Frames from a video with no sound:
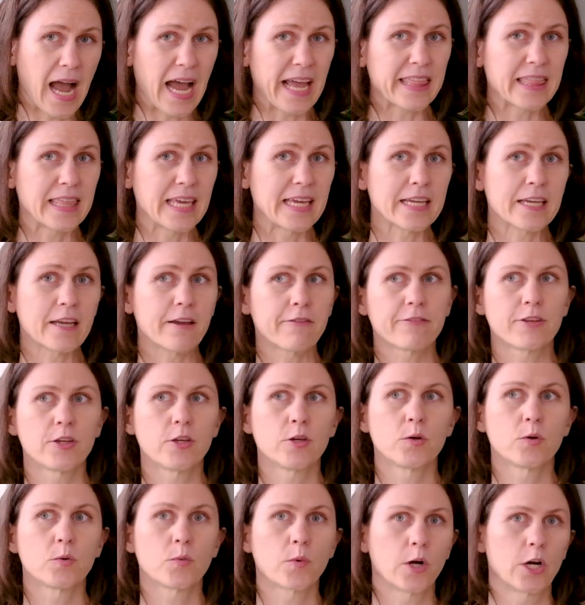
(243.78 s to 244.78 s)
I think if
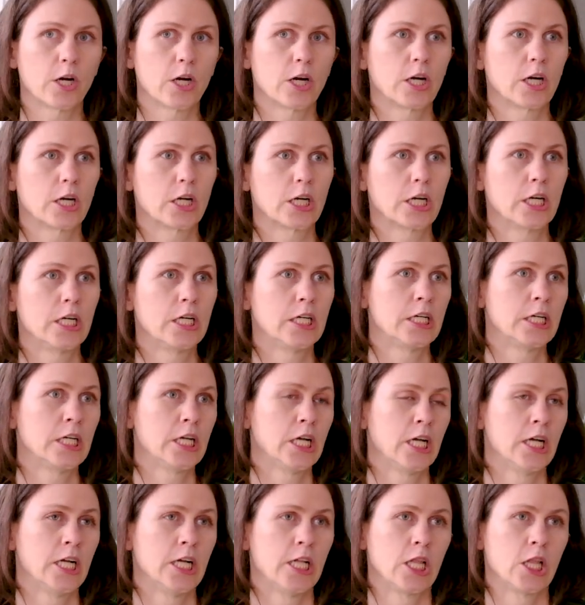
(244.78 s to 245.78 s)
you were
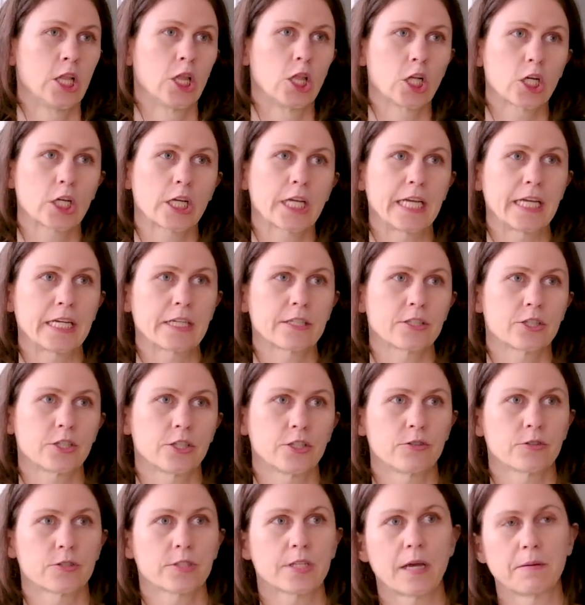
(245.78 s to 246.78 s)
looking
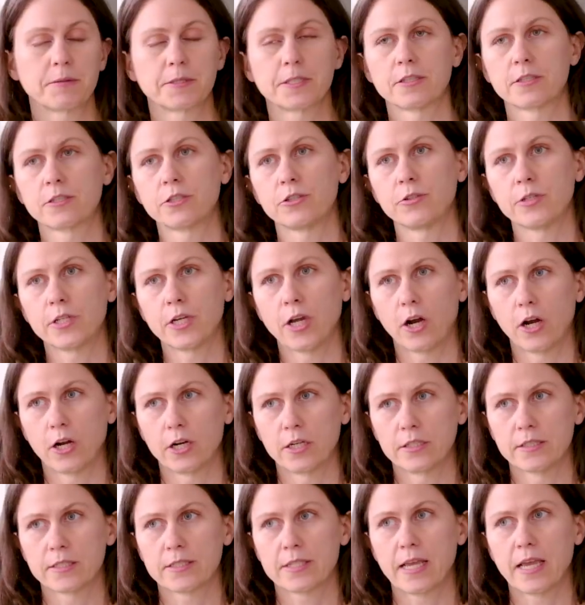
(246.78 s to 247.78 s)
to substitute
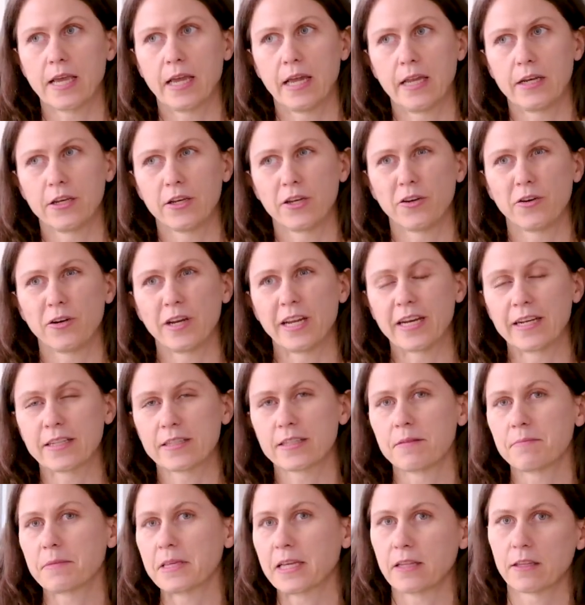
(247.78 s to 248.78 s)
yarns and you needed
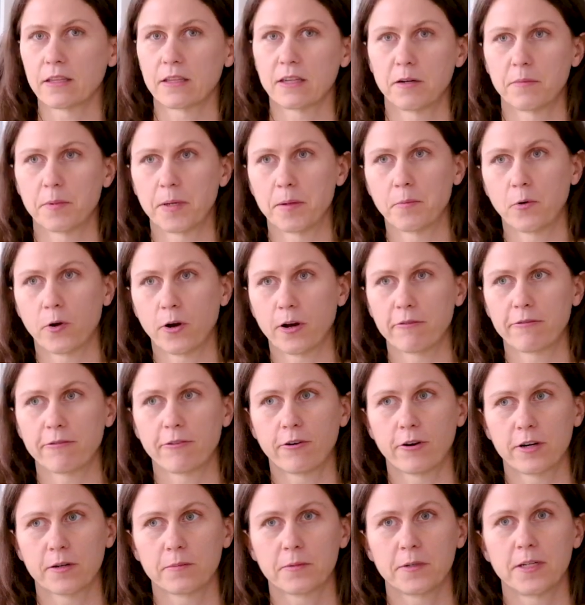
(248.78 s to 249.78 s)
something a little bit more
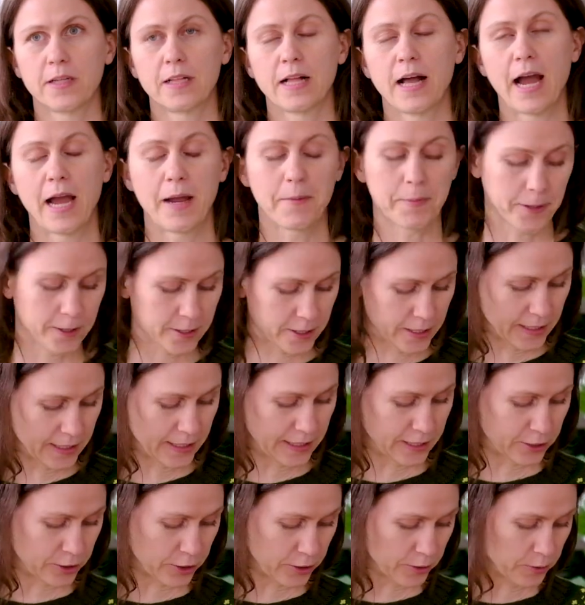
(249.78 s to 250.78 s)
affordable, I personally
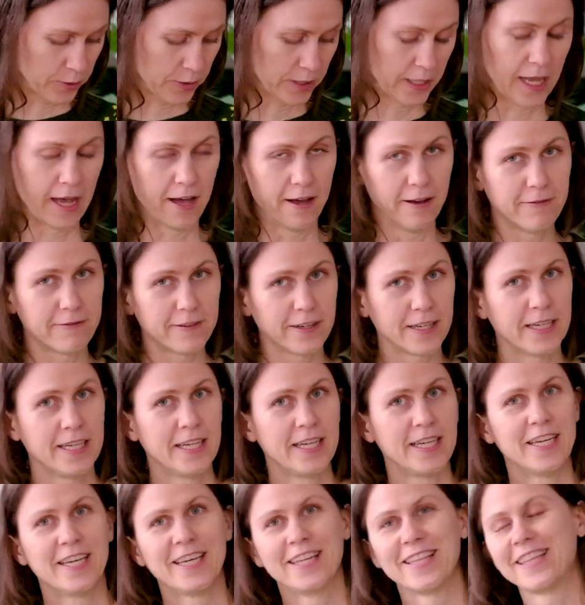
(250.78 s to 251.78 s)
do love
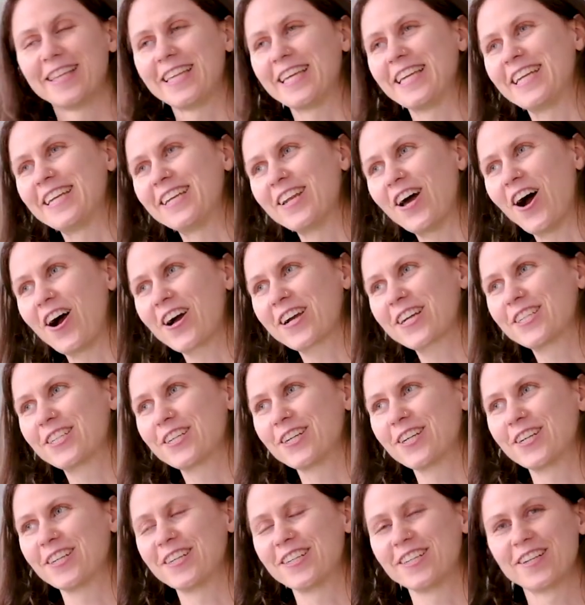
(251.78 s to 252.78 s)
the
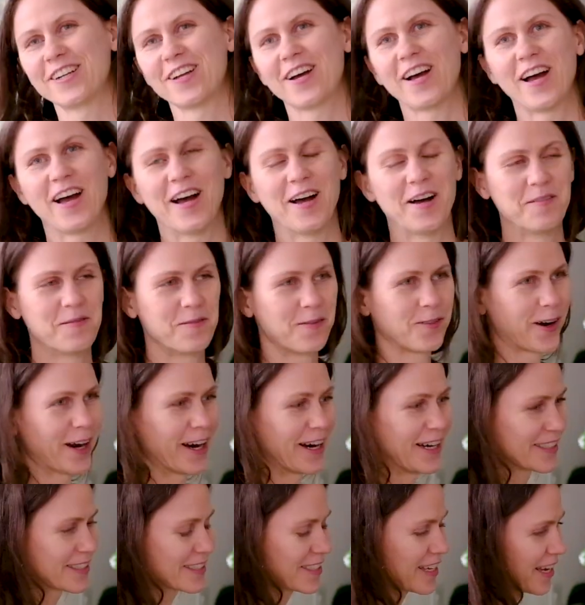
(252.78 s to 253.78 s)
Nocturne,
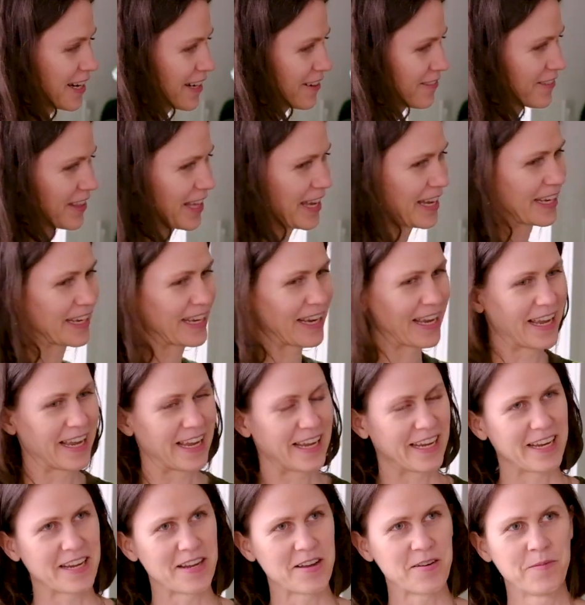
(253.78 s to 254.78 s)
where it's kind of like
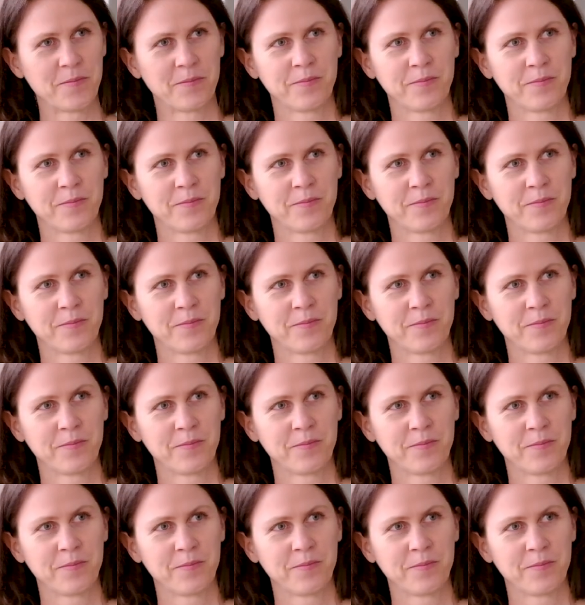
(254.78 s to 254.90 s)
a